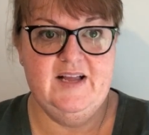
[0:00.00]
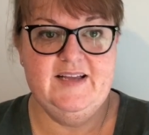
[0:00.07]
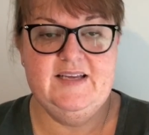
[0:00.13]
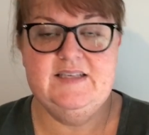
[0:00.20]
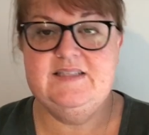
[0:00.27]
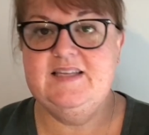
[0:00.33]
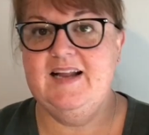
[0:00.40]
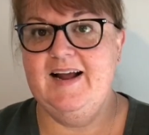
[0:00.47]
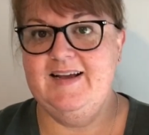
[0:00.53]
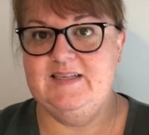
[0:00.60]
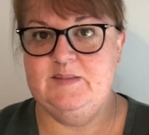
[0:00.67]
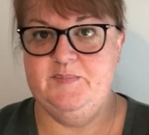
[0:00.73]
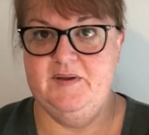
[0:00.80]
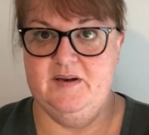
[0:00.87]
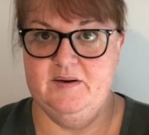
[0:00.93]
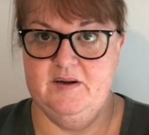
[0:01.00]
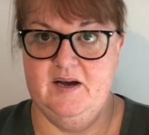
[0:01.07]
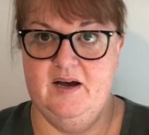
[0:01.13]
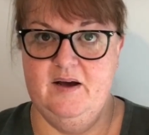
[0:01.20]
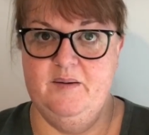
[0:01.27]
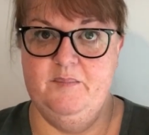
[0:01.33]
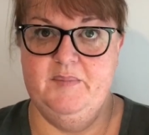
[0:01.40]
yesterday I spent
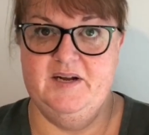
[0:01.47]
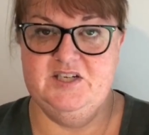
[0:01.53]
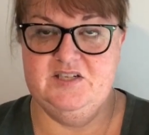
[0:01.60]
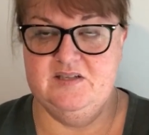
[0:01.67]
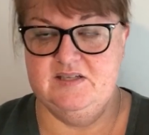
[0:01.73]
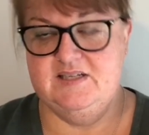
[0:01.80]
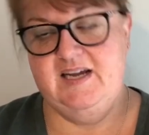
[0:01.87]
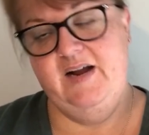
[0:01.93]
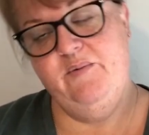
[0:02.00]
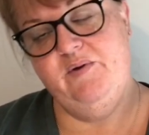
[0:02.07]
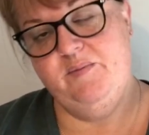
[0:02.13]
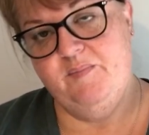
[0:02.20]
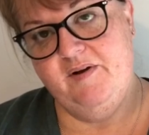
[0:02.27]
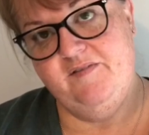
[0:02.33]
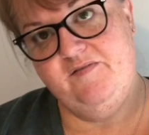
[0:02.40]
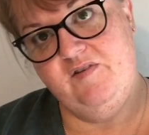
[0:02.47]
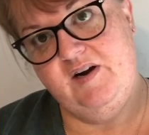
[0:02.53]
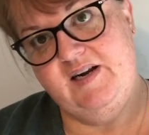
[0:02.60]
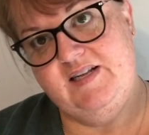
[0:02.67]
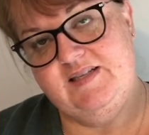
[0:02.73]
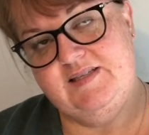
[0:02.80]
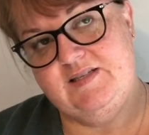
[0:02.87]
much of the day with my
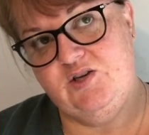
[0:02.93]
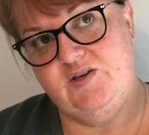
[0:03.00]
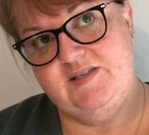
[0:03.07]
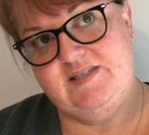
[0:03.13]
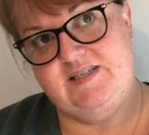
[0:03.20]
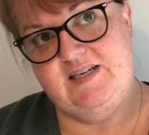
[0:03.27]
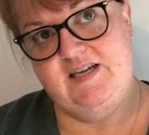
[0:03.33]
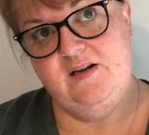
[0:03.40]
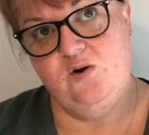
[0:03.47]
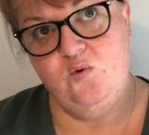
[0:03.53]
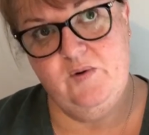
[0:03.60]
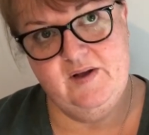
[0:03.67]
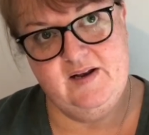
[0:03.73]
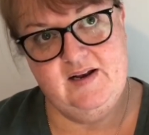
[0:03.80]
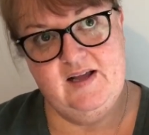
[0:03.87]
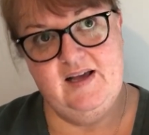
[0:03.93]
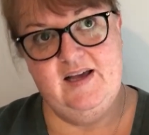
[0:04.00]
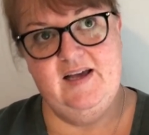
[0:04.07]
friends Kirsty and Quinn